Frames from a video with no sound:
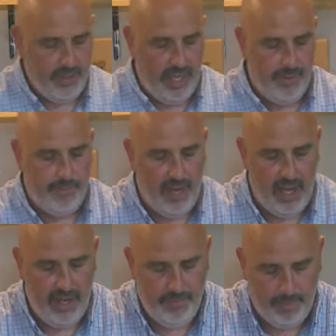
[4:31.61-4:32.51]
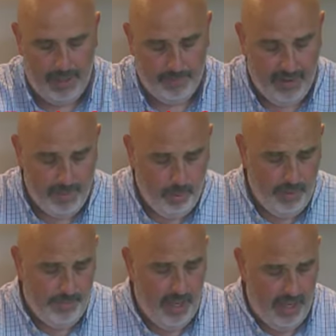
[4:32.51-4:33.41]
at 5, or about
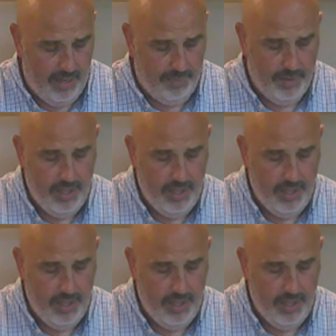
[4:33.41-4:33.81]
5.5